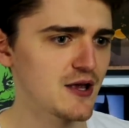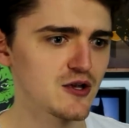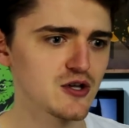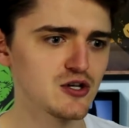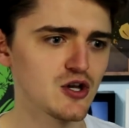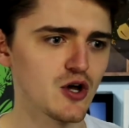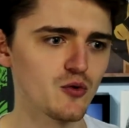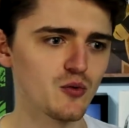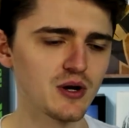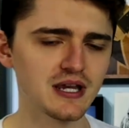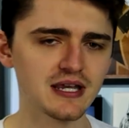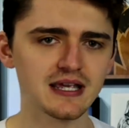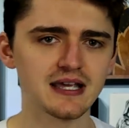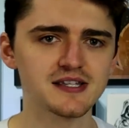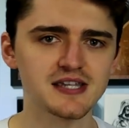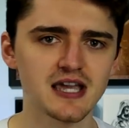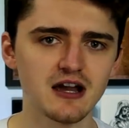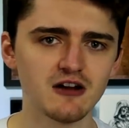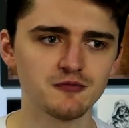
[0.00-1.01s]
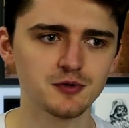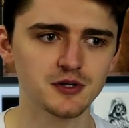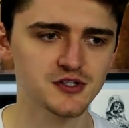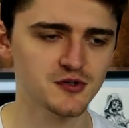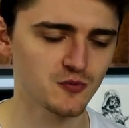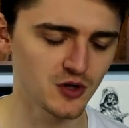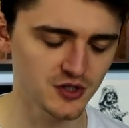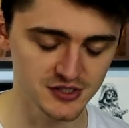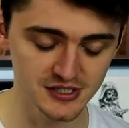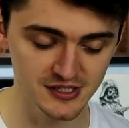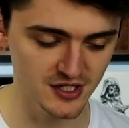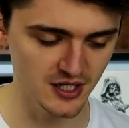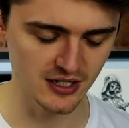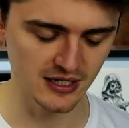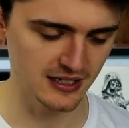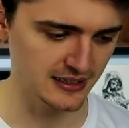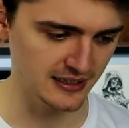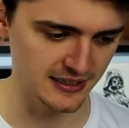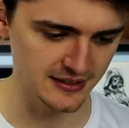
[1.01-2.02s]
you know, when he gets out of prison, once he's kind
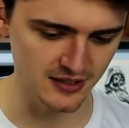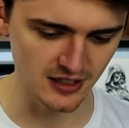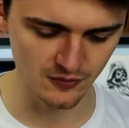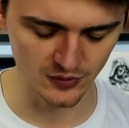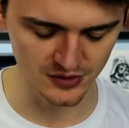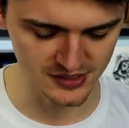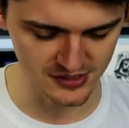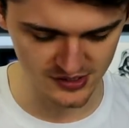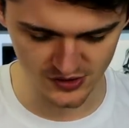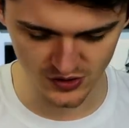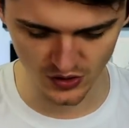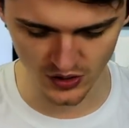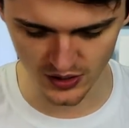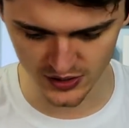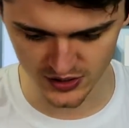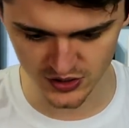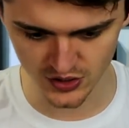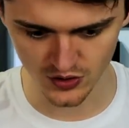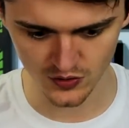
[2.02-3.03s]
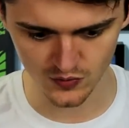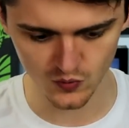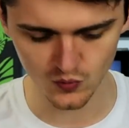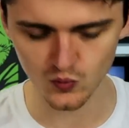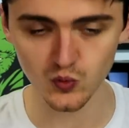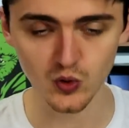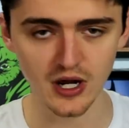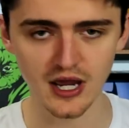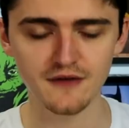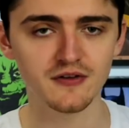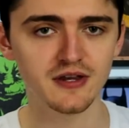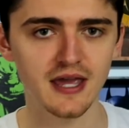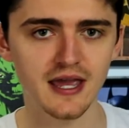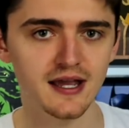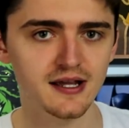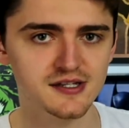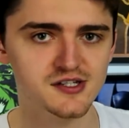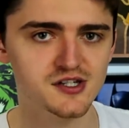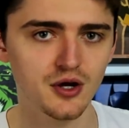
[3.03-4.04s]
of cleaned up, once he's got, you know, whatever the
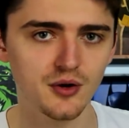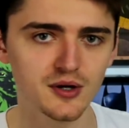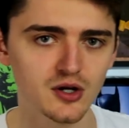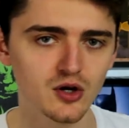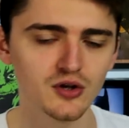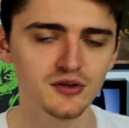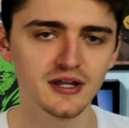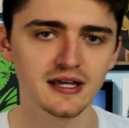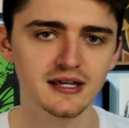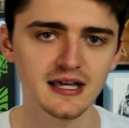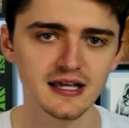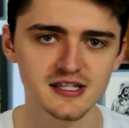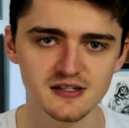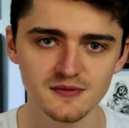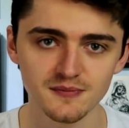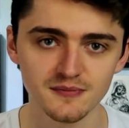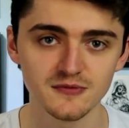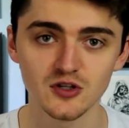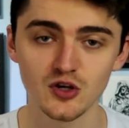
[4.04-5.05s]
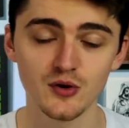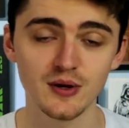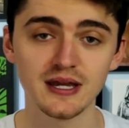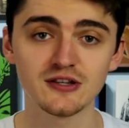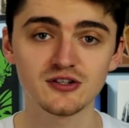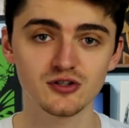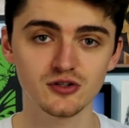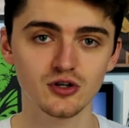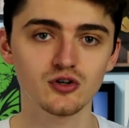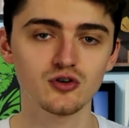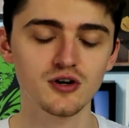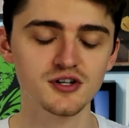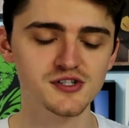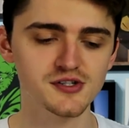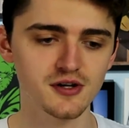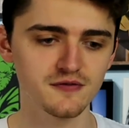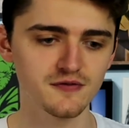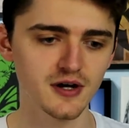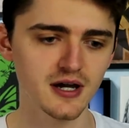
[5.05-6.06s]
heck is going on that gets him, you know, into the
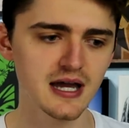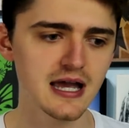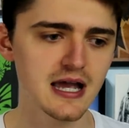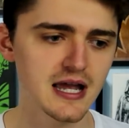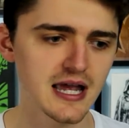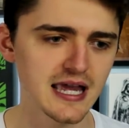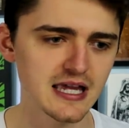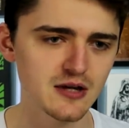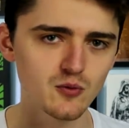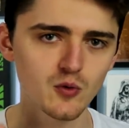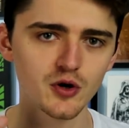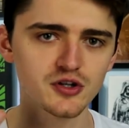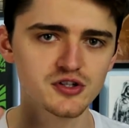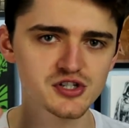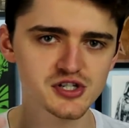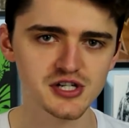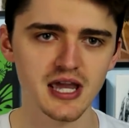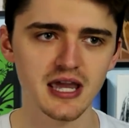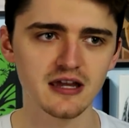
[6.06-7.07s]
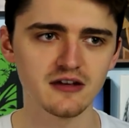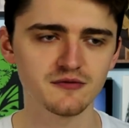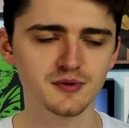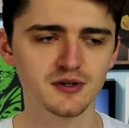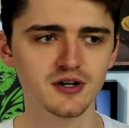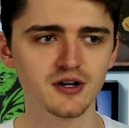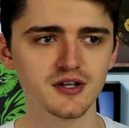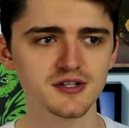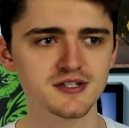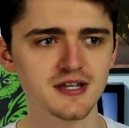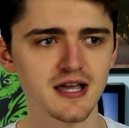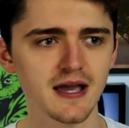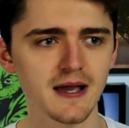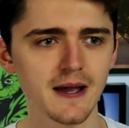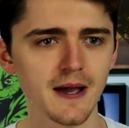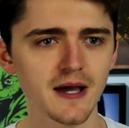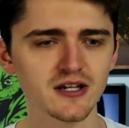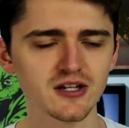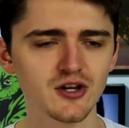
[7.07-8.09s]
crossover, he would shave, because
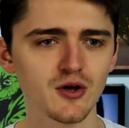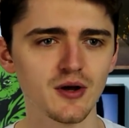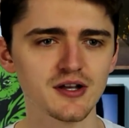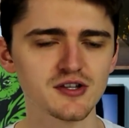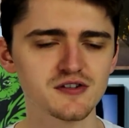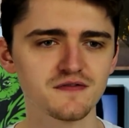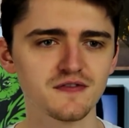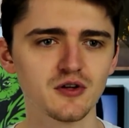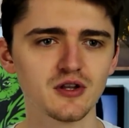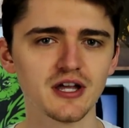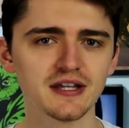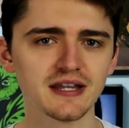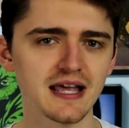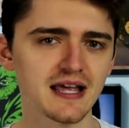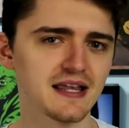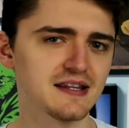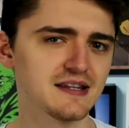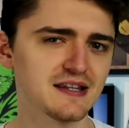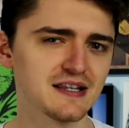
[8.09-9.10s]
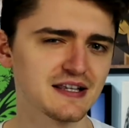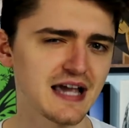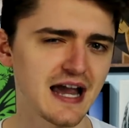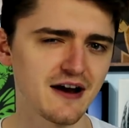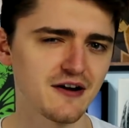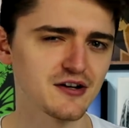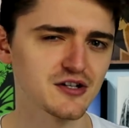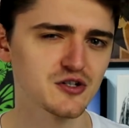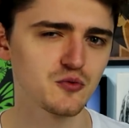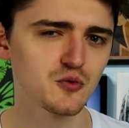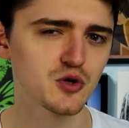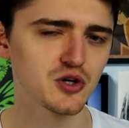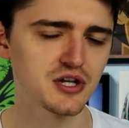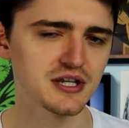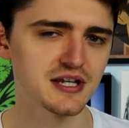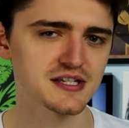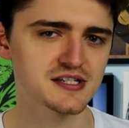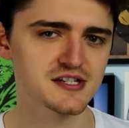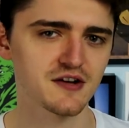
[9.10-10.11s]
I don't know, I just feel like that the character wouldn't
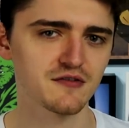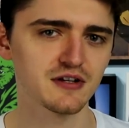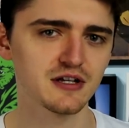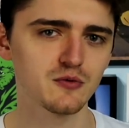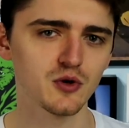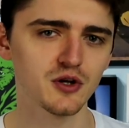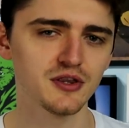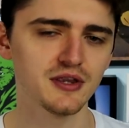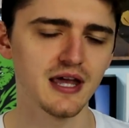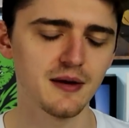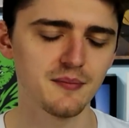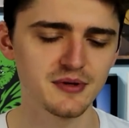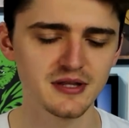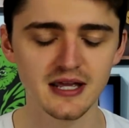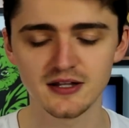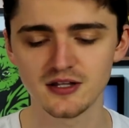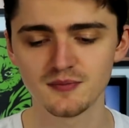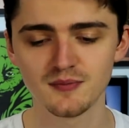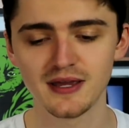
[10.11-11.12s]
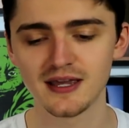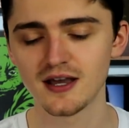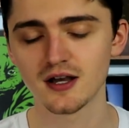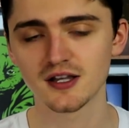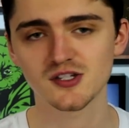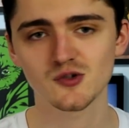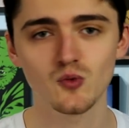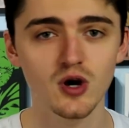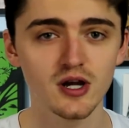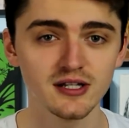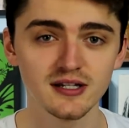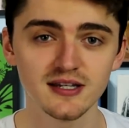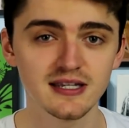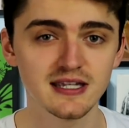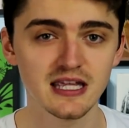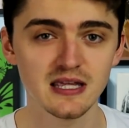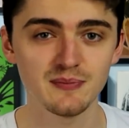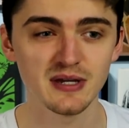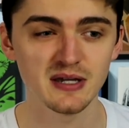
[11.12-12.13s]
necessarily want that. But then you may ask, why did he
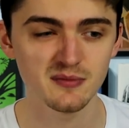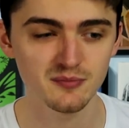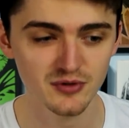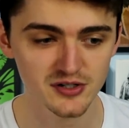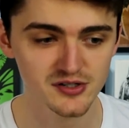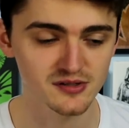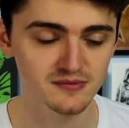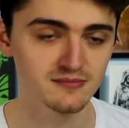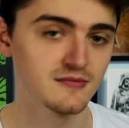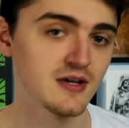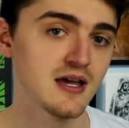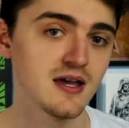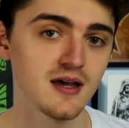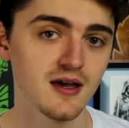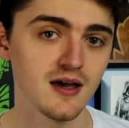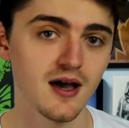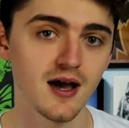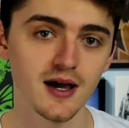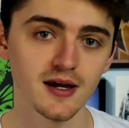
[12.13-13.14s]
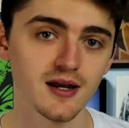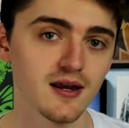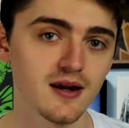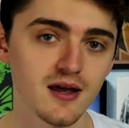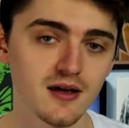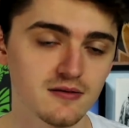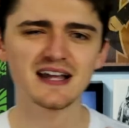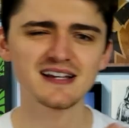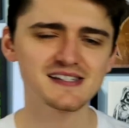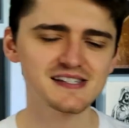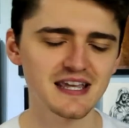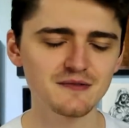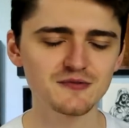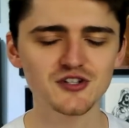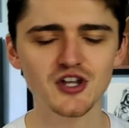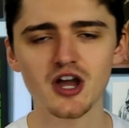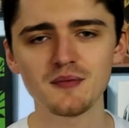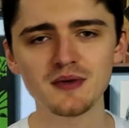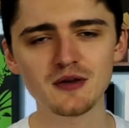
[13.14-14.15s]
keep it in prison? I don't know. At the same
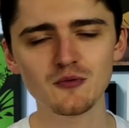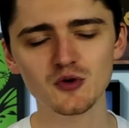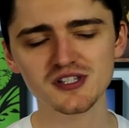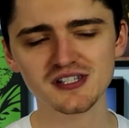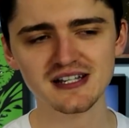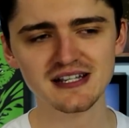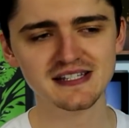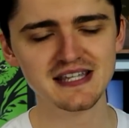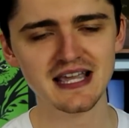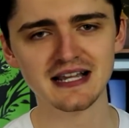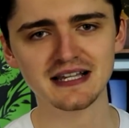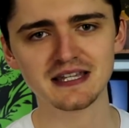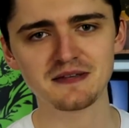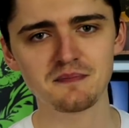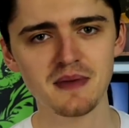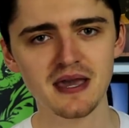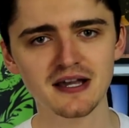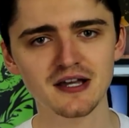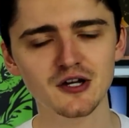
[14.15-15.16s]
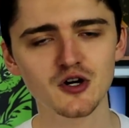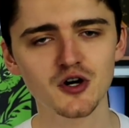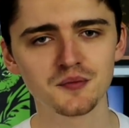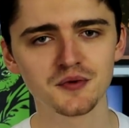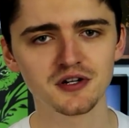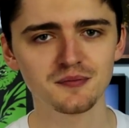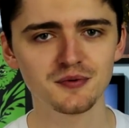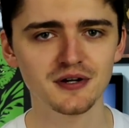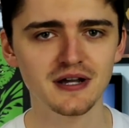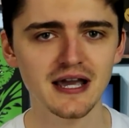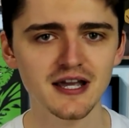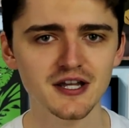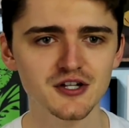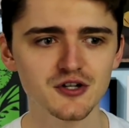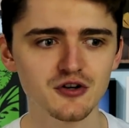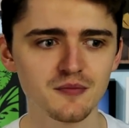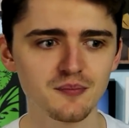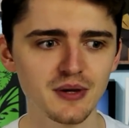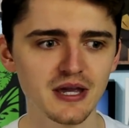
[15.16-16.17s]
time, it wasn't exactly mega comic book
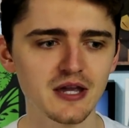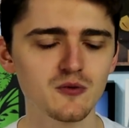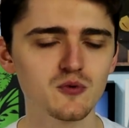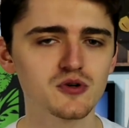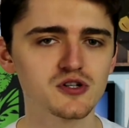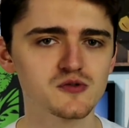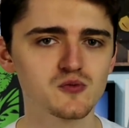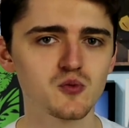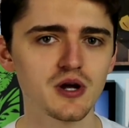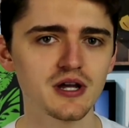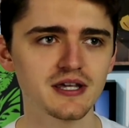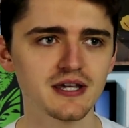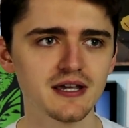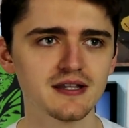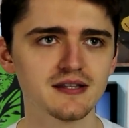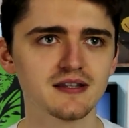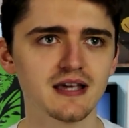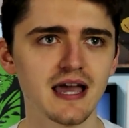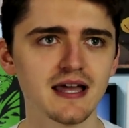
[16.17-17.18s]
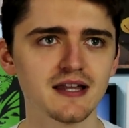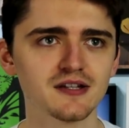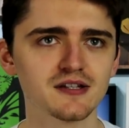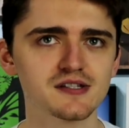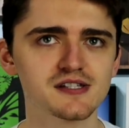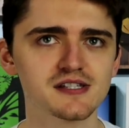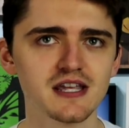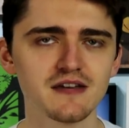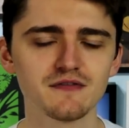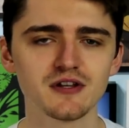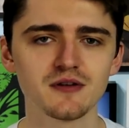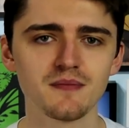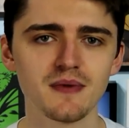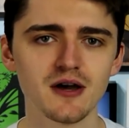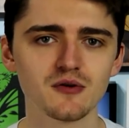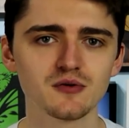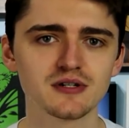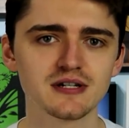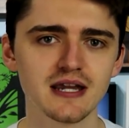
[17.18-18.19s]
accurate, but it was wicked, and Stephen
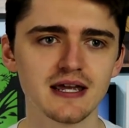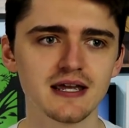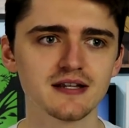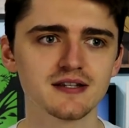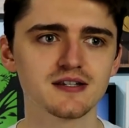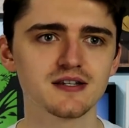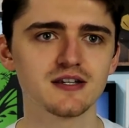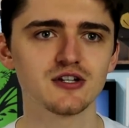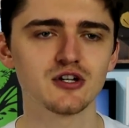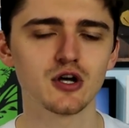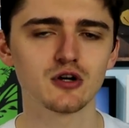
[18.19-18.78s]
Amell did, you